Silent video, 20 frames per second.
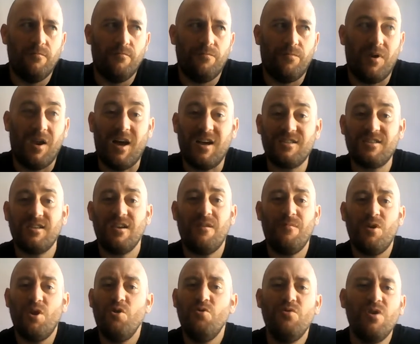Plus, I
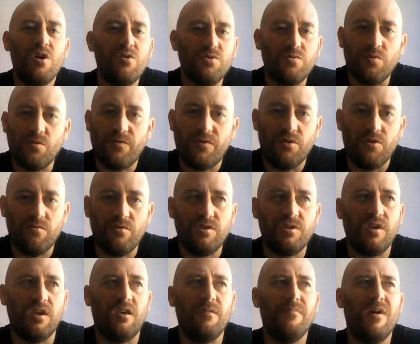mean, who knows what
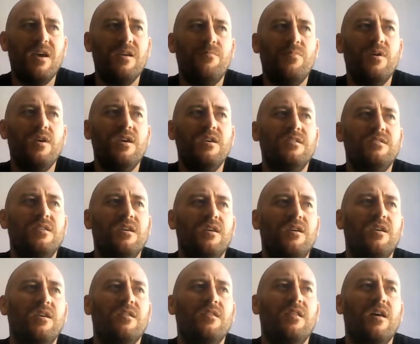Fury's thinking? Maybe he's
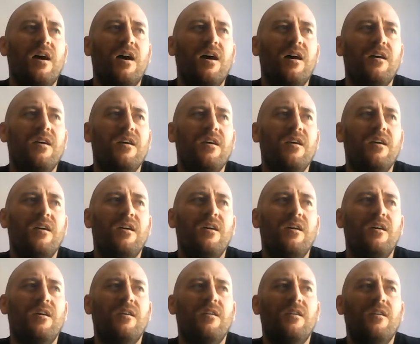thinking
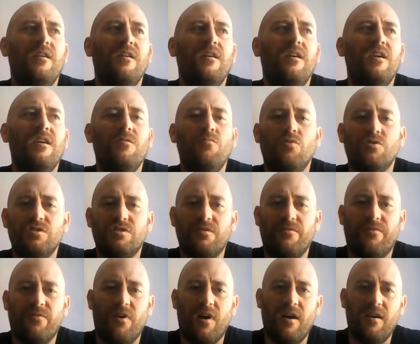that he wants
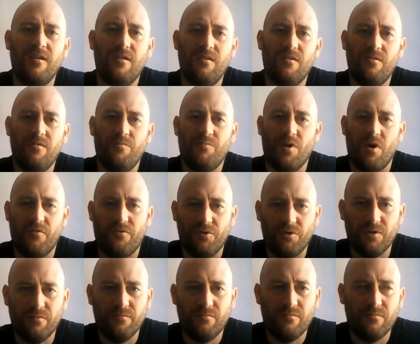to fight both
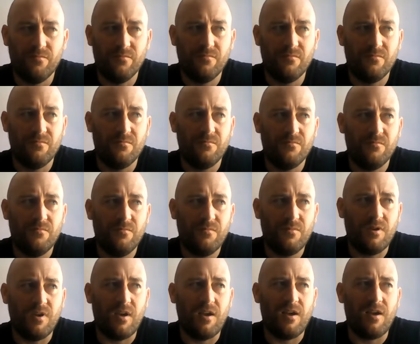of them,
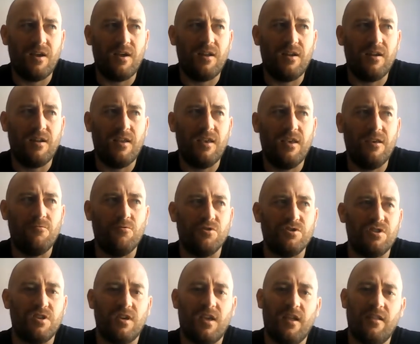and he
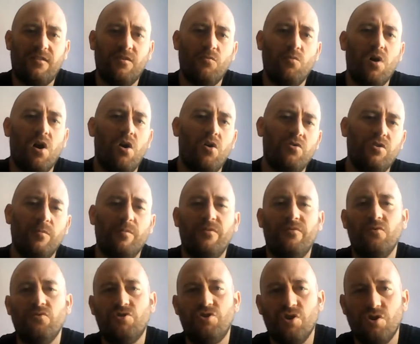wants to get to Wilder
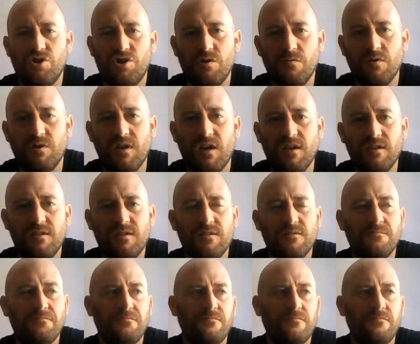before Joshua does.